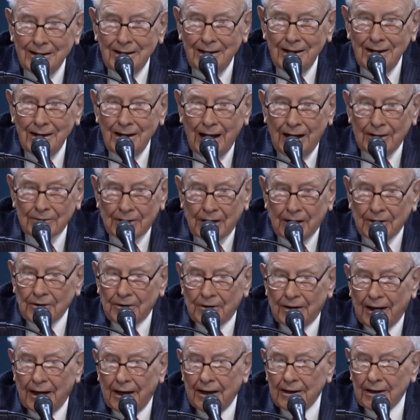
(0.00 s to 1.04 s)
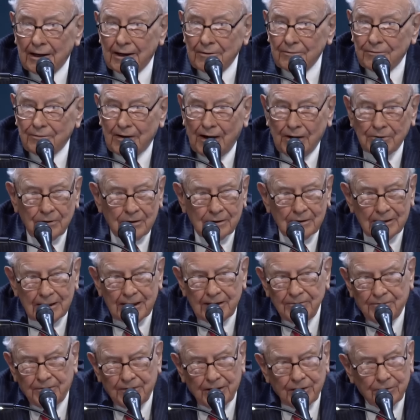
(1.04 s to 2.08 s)
on the other hand, I've found that
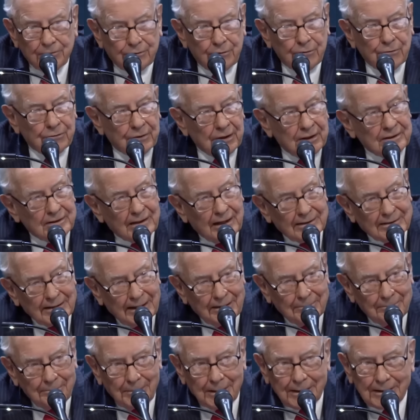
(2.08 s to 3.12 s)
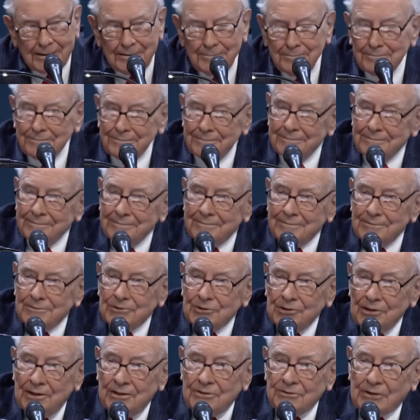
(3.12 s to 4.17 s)
leafing through things like that big
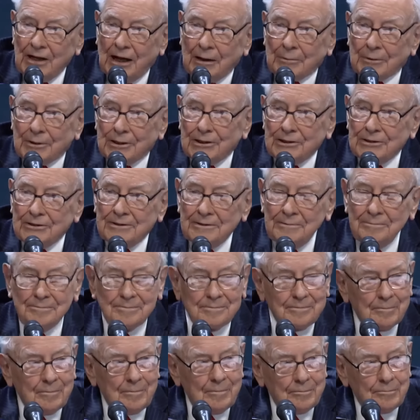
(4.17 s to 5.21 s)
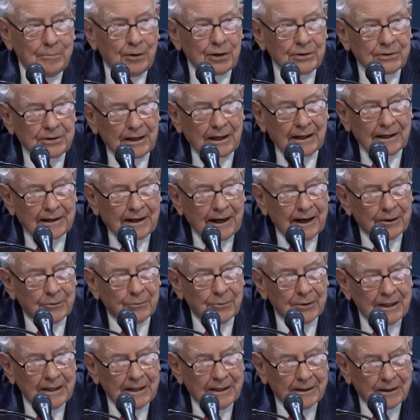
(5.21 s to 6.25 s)
Japanese book that I can't
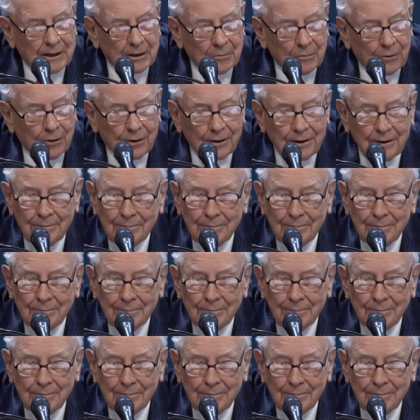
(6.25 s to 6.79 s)
read anymore,